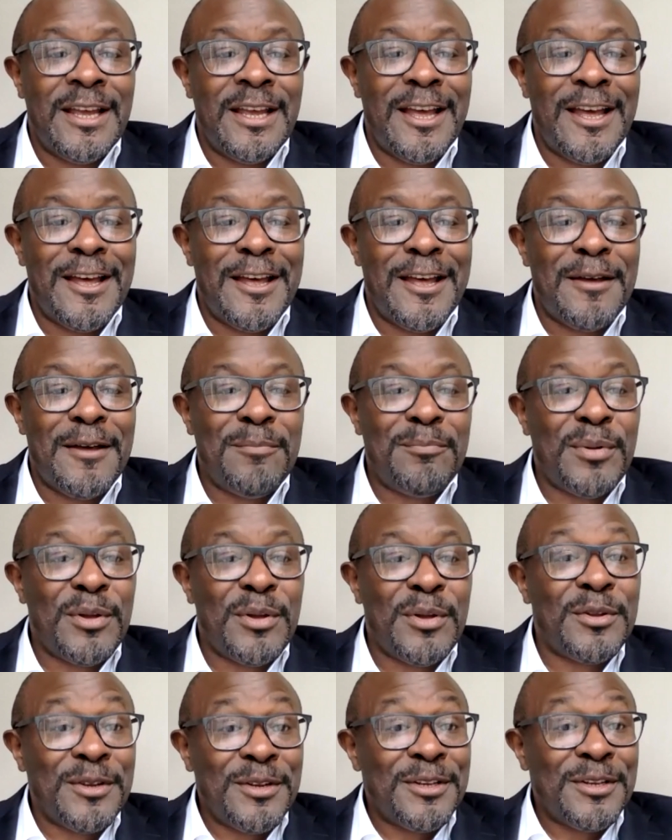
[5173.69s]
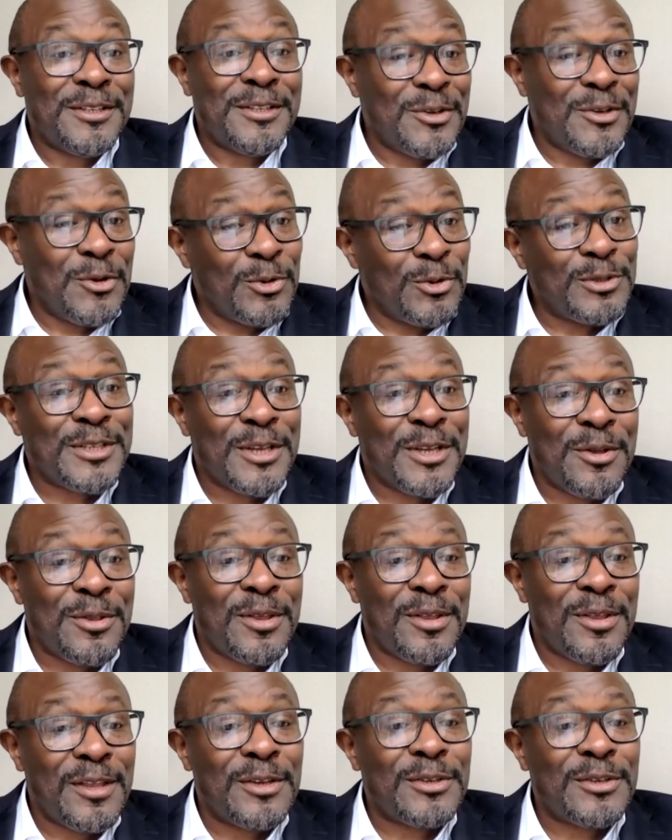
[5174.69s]
but also
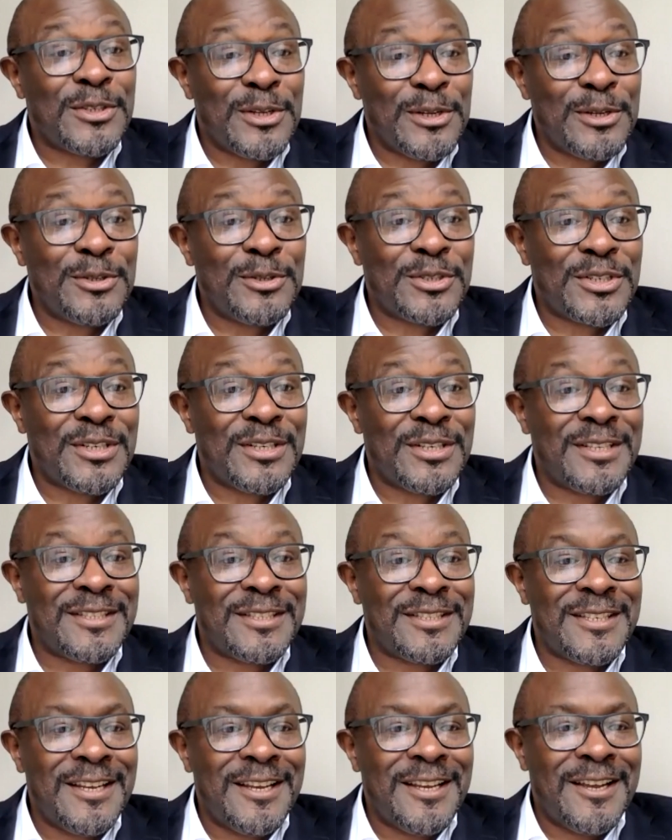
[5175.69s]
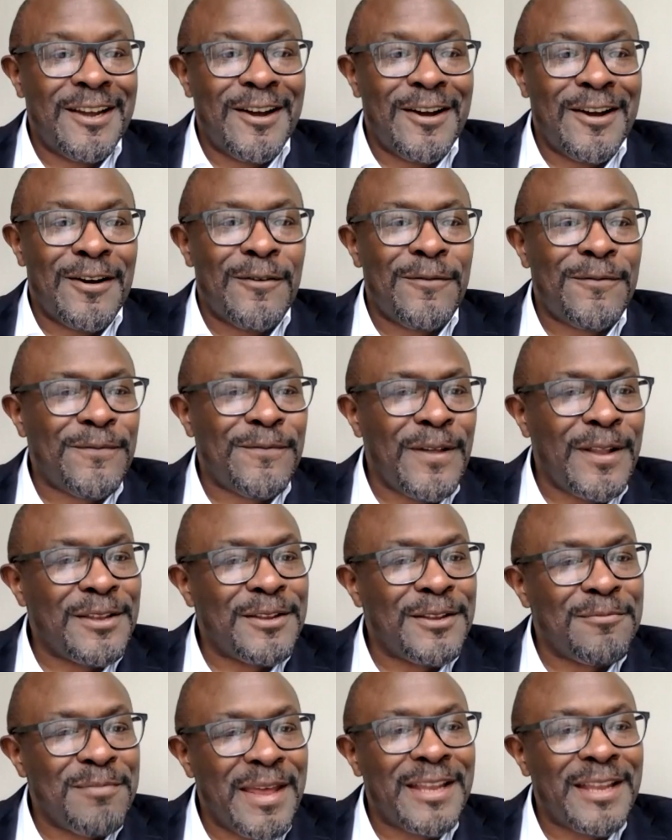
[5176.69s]
that those solutions are
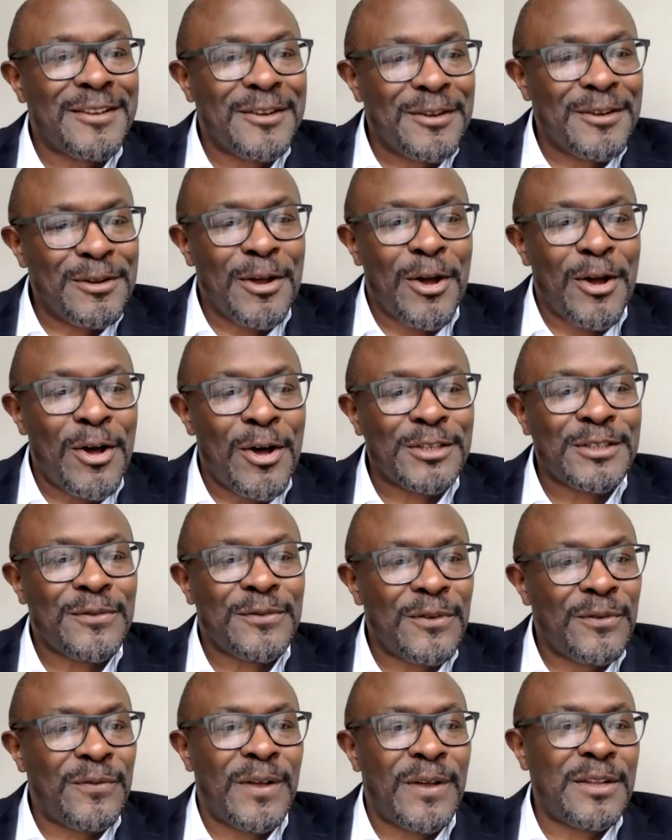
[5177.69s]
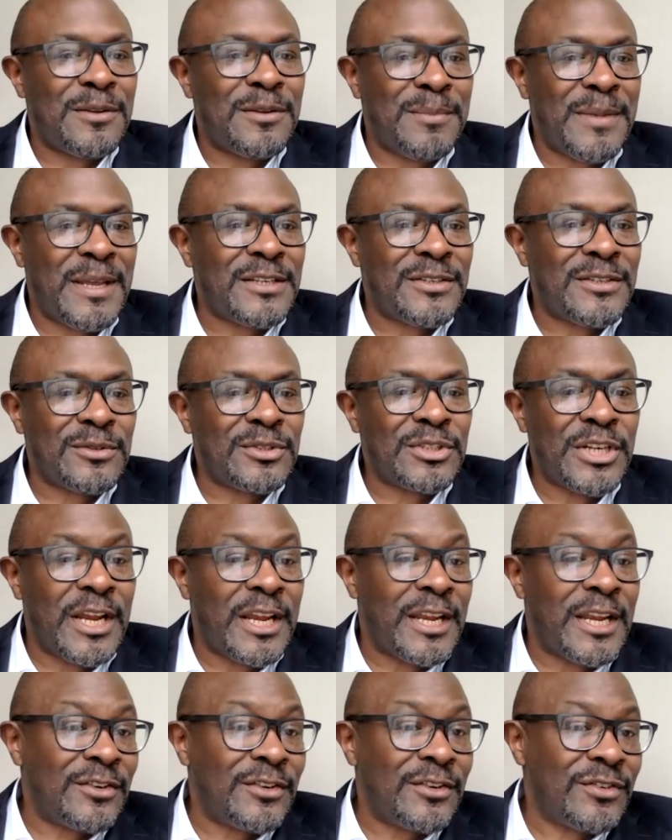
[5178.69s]
fundamental, ask for fundamental
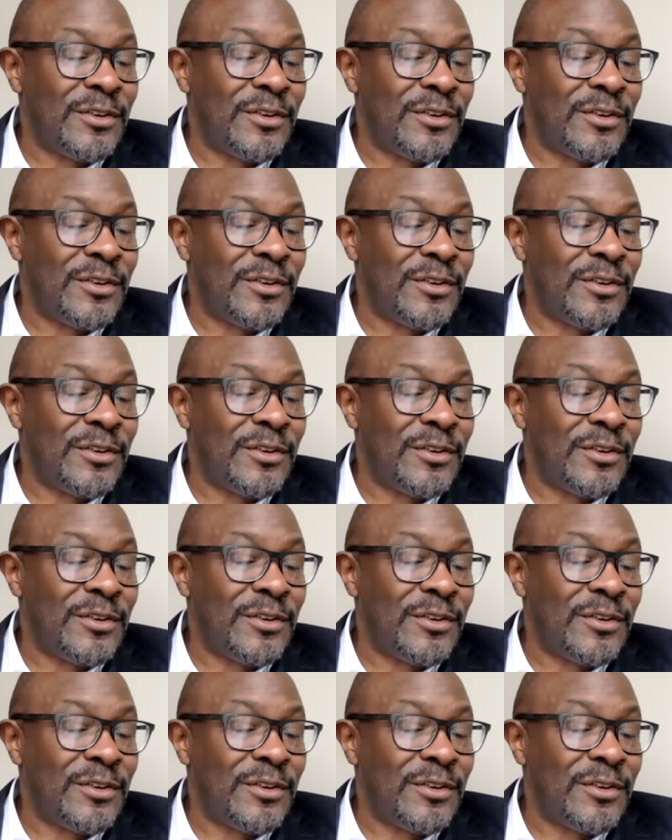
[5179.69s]
change.